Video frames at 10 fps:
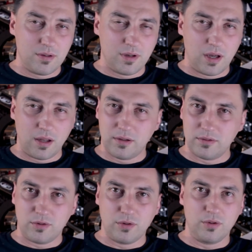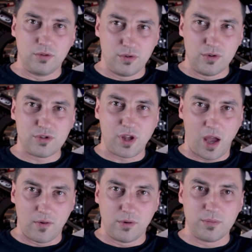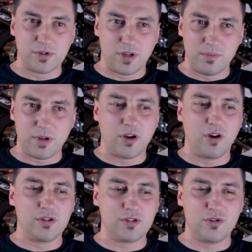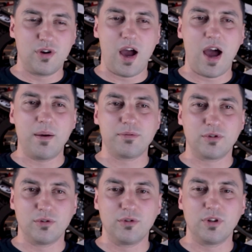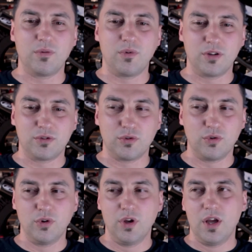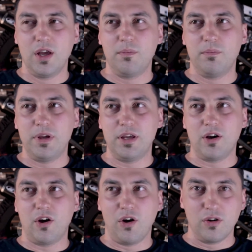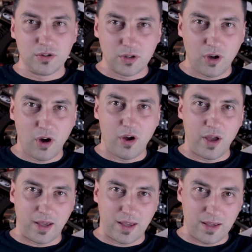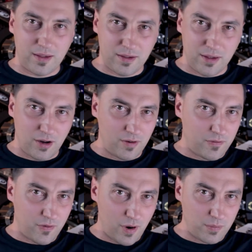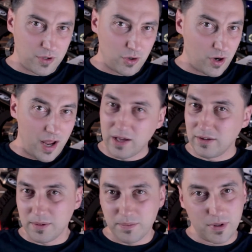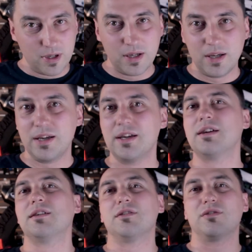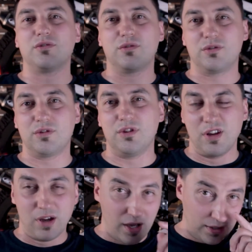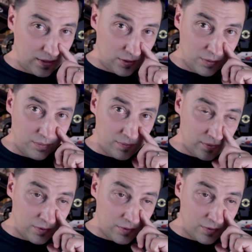to use Tyre Warmers on it, because you absolutely want to be on the go and, you know, from your outlap, you know, and to